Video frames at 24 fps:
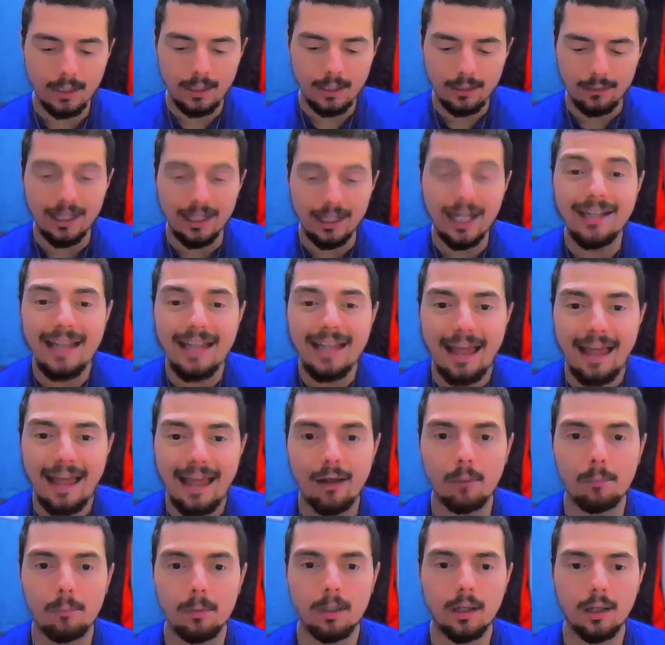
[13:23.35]
Land that
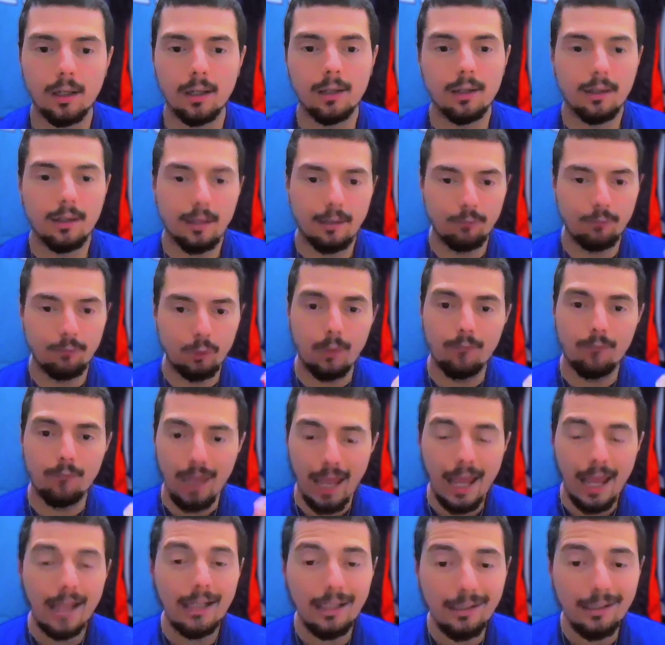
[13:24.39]
uppercut. If you have
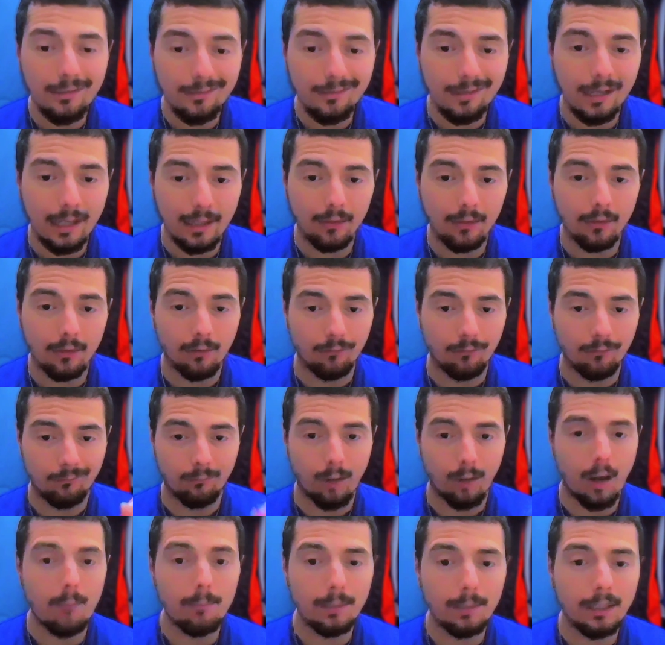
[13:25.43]
any chance of
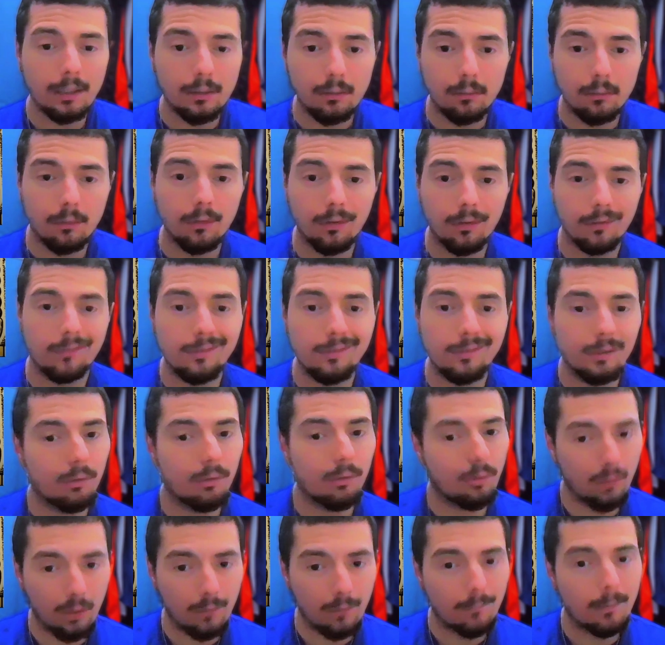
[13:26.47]
dropping Claressa Shields,
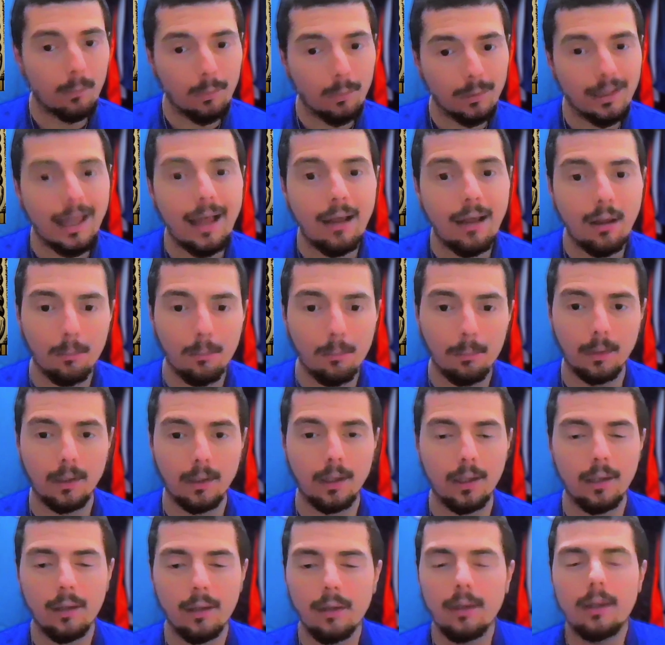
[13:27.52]
it's going to be with that uppercut.